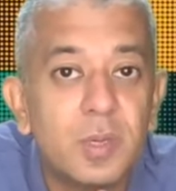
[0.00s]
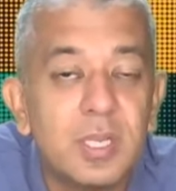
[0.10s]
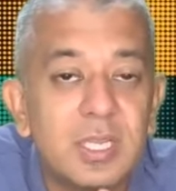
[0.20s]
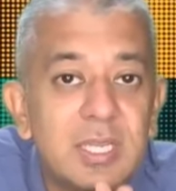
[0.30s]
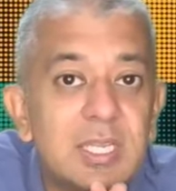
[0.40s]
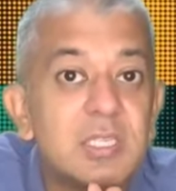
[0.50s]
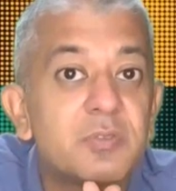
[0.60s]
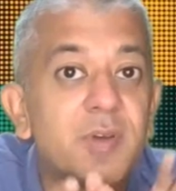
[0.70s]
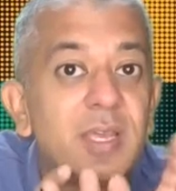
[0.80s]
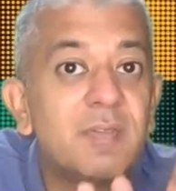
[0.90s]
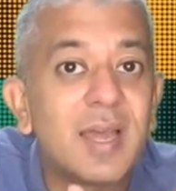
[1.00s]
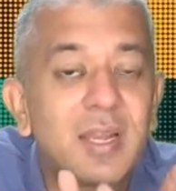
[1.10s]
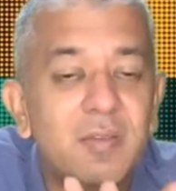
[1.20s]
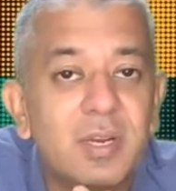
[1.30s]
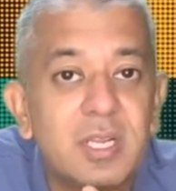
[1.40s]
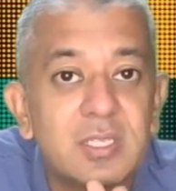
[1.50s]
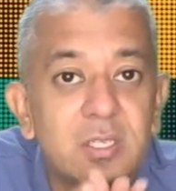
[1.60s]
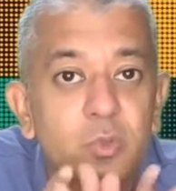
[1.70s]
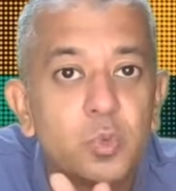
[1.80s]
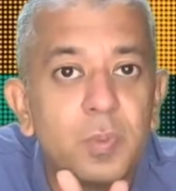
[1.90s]
These 5 activities are
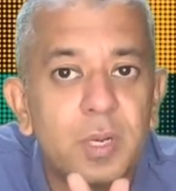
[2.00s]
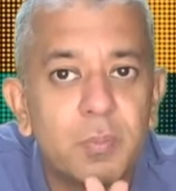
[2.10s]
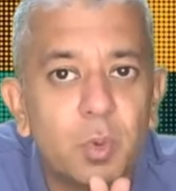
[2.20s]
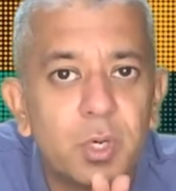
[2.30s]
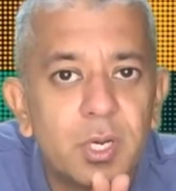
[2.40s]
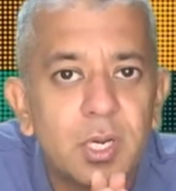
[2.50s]
super important.